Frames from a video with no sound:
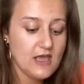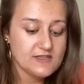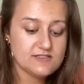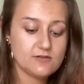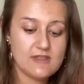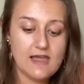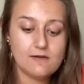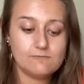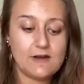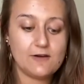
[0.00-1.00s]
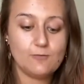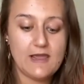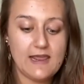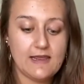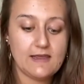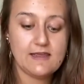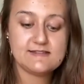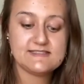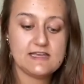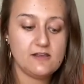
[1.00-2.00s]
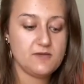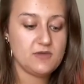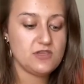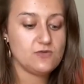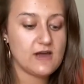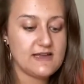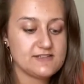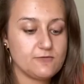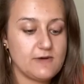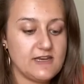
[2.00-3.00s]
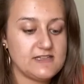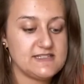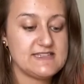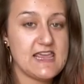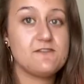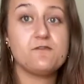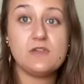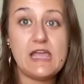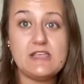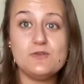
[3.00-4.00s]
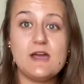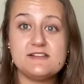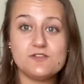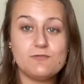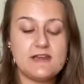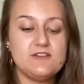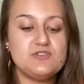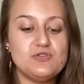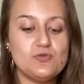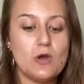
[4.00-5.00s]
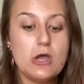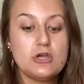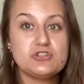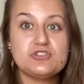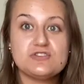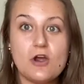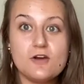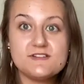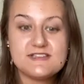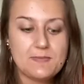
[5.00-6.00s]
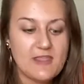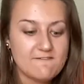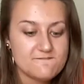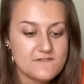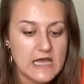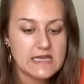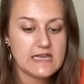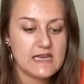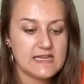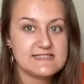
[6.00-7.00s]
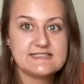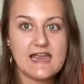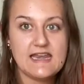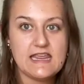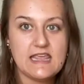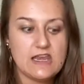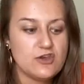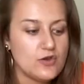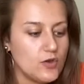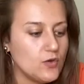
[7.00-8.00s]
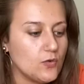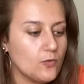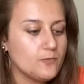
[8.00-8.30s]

So that right away is telling me you guys are ready to take flight. You guys are ready to start something fun and exciting and new.